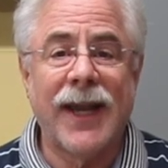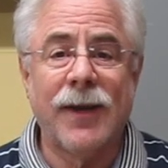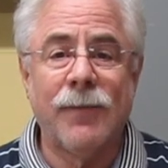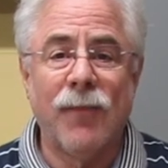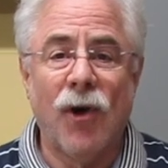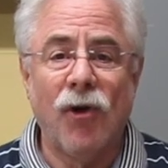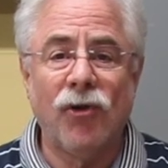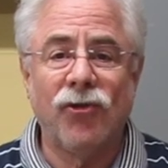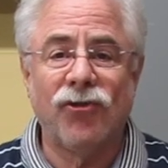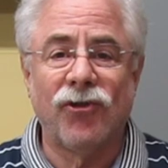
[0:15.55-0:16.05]

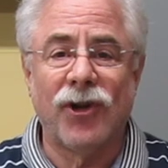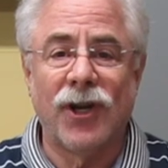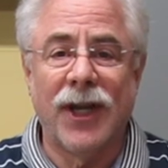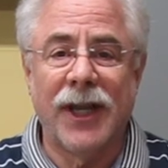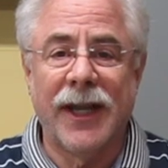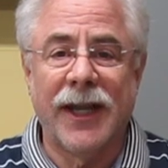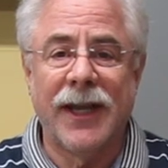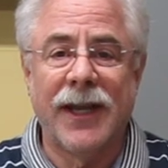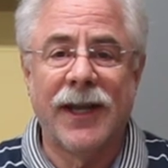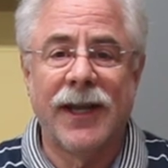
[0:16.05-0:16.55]

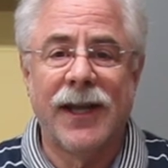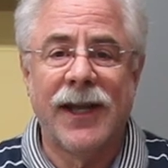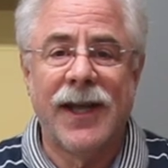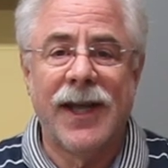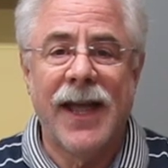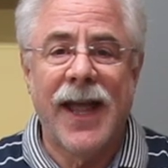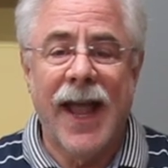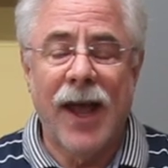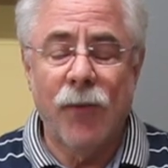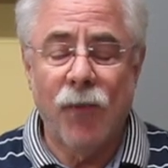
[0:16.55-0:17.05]
emotionally,
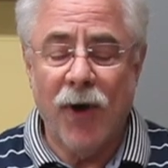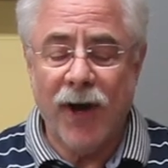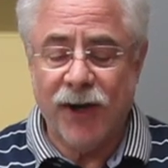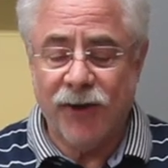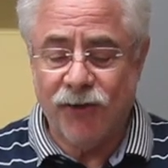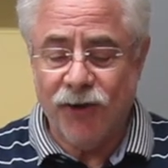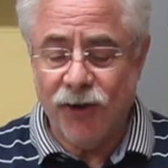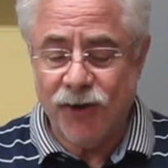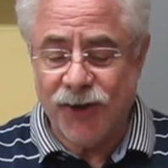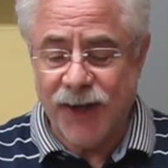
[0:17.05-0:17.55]
and what
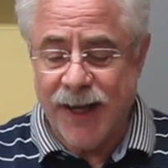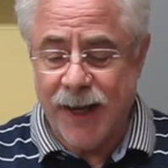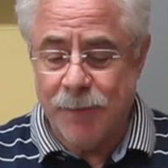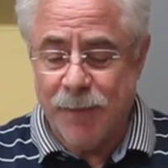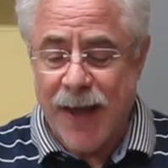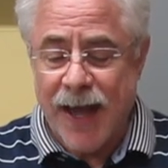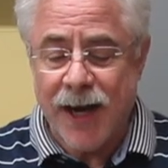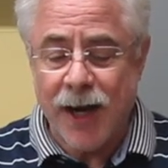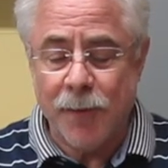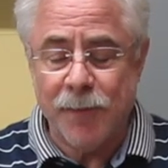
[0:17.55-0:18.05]
it took to get
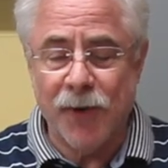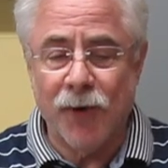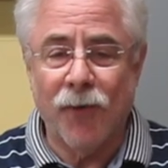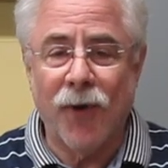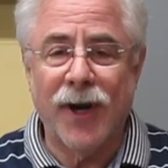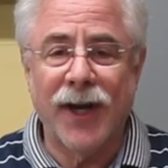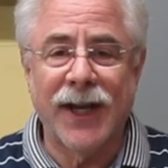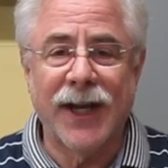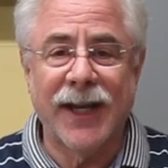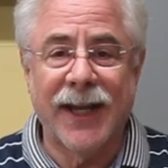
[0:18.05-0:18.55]
back up and
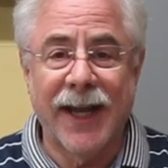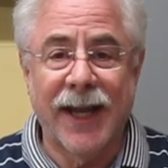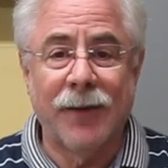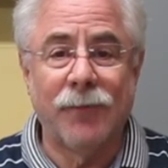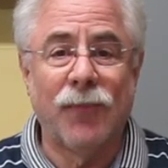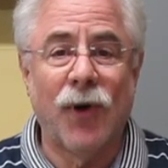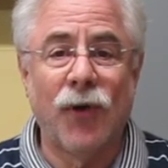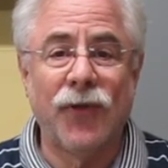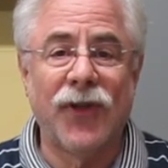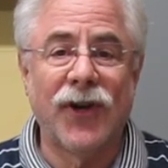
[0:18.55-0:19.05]
running again,
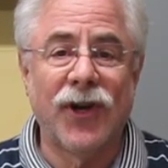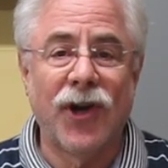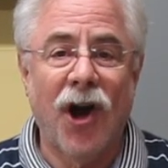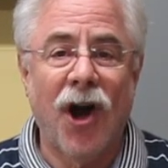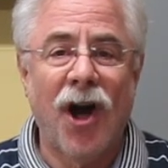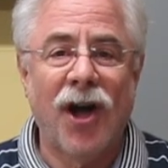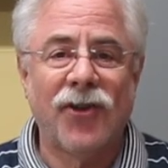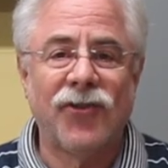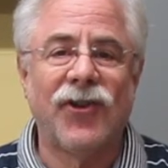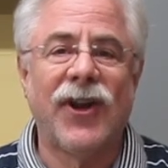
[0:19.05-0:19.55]
both in
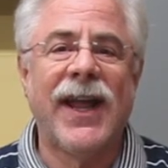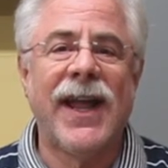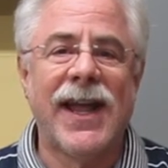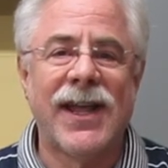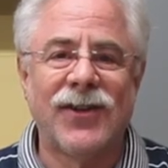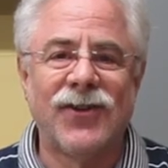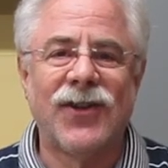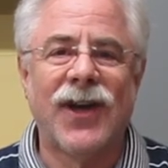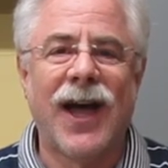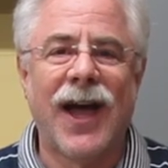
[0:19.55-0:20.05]
cost
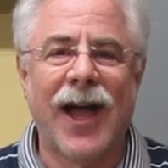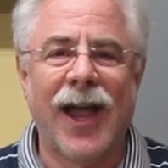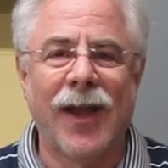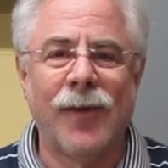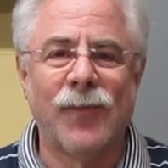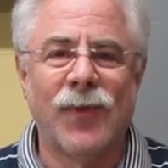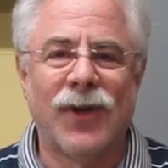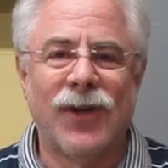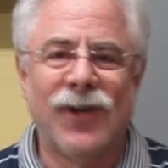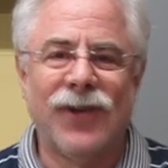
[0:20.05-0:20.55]
and
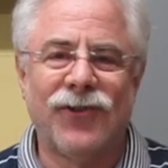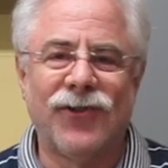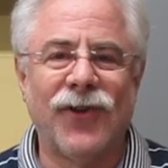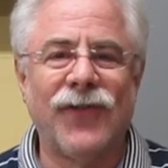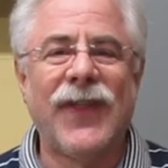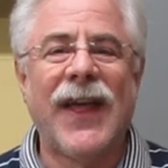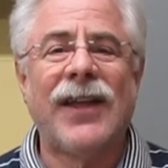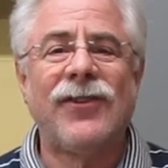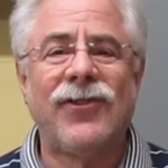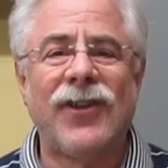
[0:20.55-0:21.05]
time. So
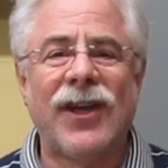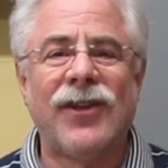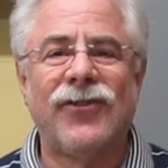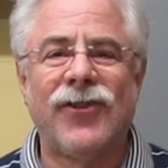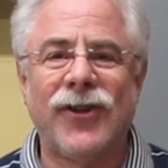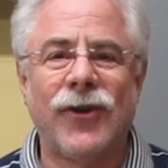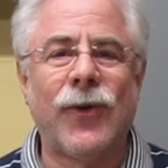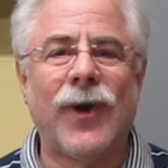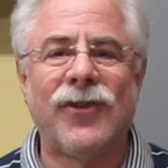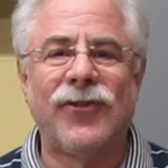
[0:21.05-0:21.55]
if that sounds
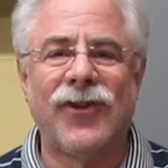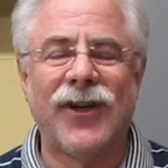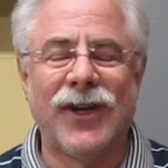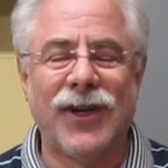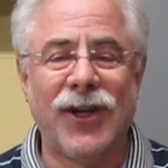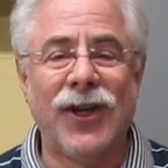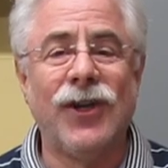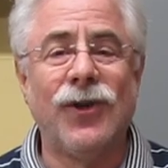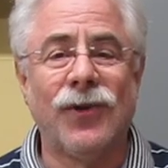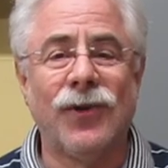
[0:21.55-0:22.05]
interesting
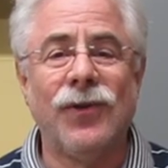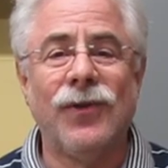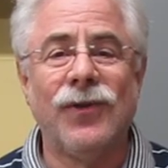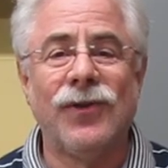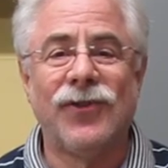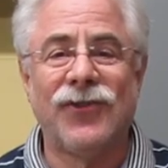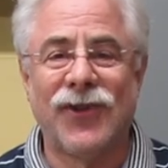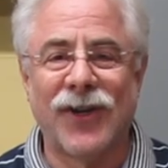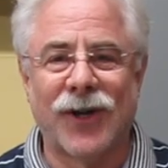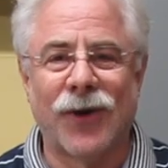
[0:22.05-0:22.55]
to you,
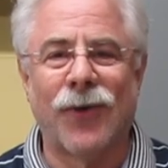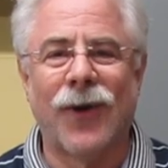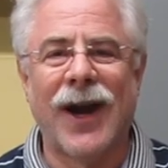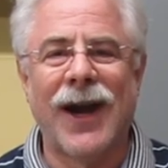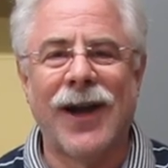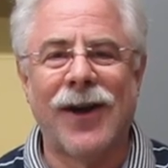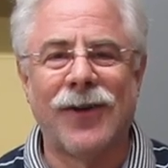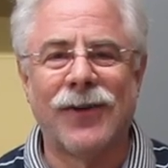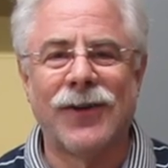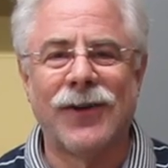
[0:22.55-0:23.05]
stick
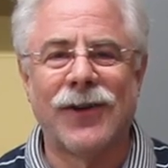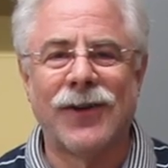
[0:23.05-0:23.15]
around.